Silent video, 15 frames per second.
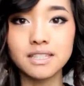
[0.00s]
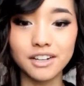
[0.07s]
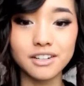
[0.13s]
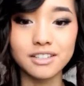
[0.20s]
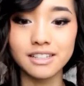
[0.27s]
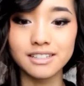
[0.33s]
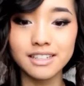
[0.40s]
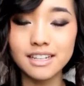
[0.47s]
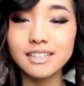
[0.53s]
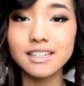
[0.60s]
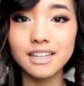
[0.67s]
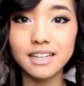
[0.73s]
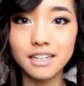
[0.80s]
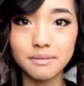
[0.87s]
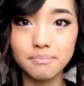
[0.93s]
There's
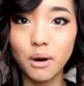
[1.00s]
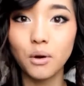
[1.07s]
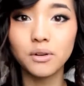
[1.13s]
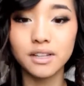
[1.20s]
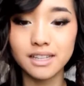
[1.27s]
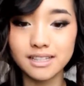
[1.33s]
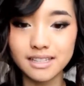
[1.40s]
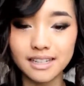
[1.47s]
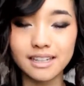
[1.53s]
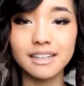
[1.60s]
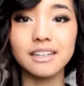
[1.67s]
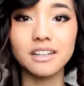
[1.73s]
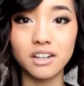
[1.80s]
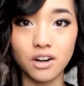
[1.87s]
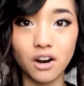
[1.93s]
addicting components
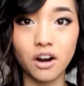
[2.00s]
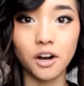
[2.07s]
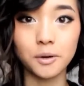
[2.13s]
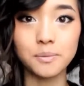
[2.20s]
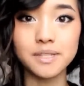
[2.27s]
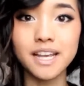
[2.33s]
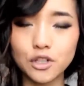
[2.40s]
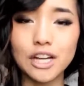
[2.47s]
in carbs,